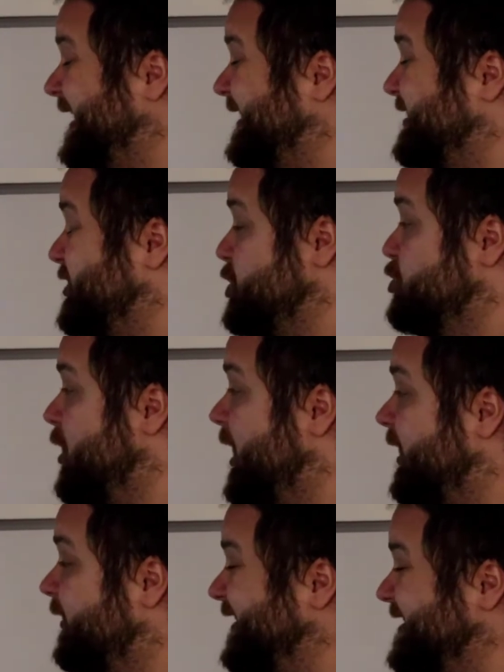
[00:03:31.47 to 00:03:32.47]
And you
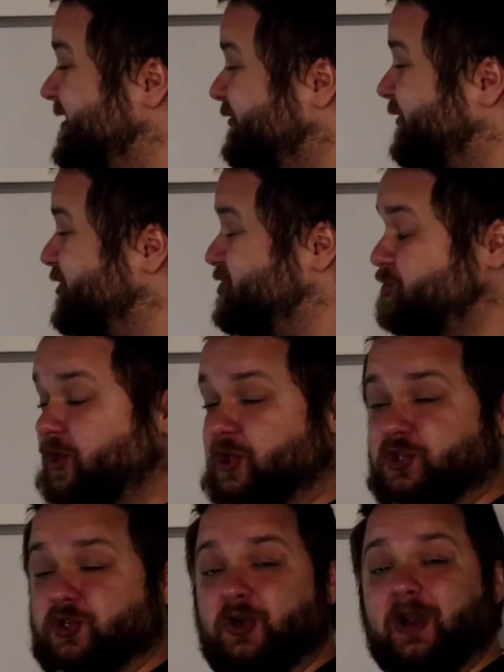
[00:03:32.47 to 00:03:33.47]
have
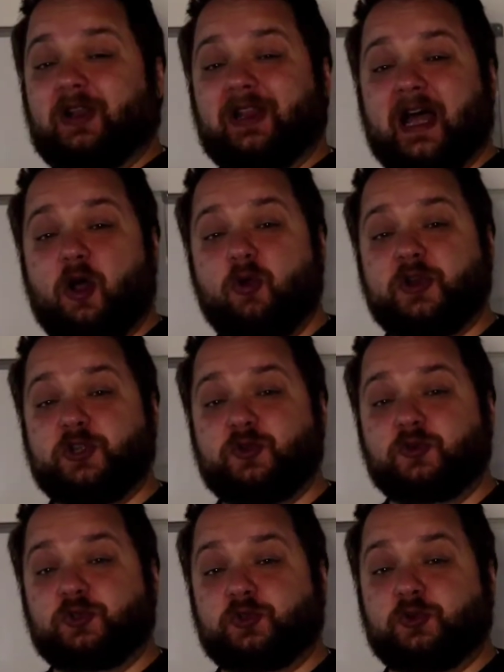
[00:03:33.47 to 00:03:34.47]
infrastructure allowing
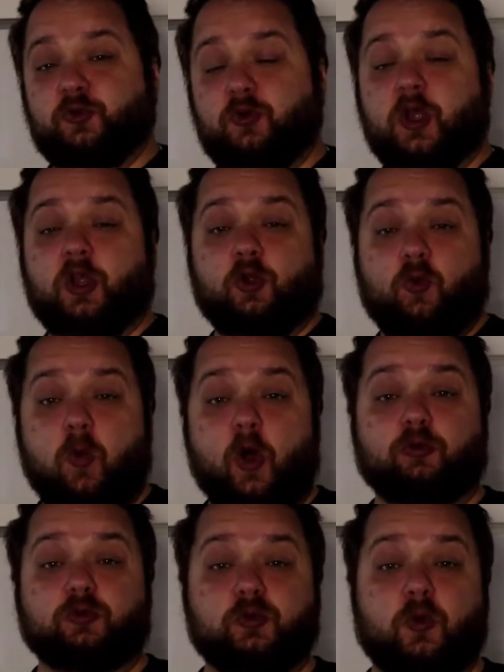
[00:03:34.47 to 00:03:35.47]
you to
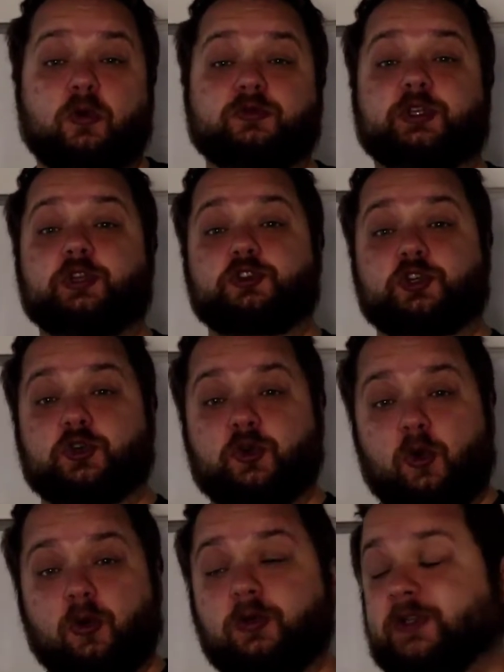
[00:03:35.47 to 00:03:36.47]
quote unquote
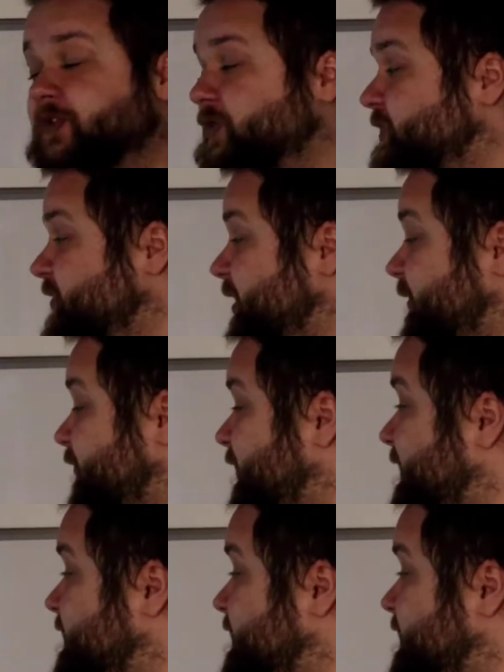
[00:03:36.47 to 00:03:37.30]
control the state of